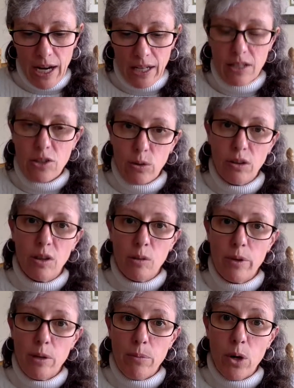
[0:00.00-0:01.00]
I can do a little
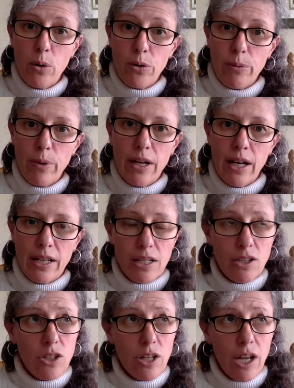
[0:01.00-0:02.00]
bit of both, right? I can